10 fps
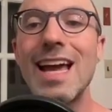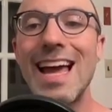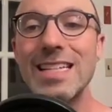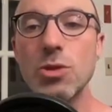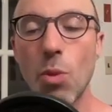
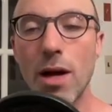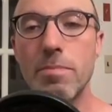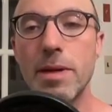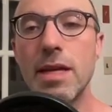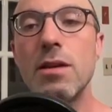
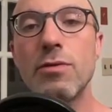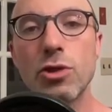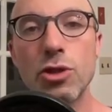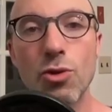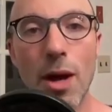SYB for
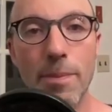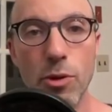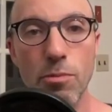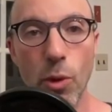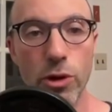scrap your
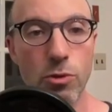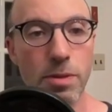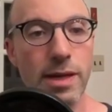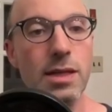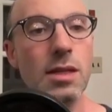
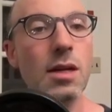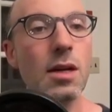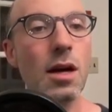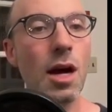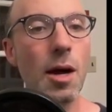boilerplate.
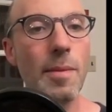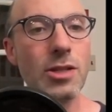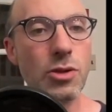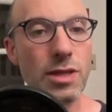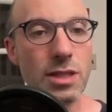Um, and
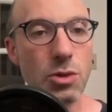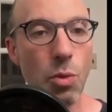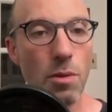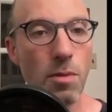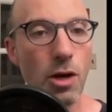so this is
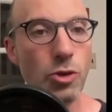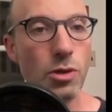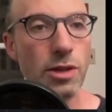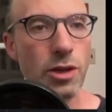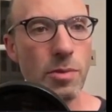one module
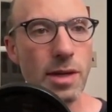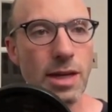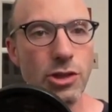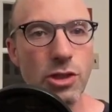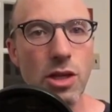in there. Let me
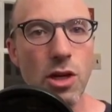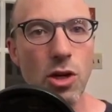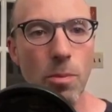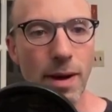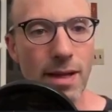actually
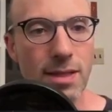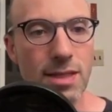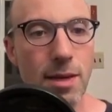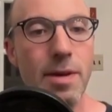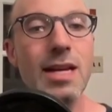go back a
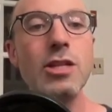step.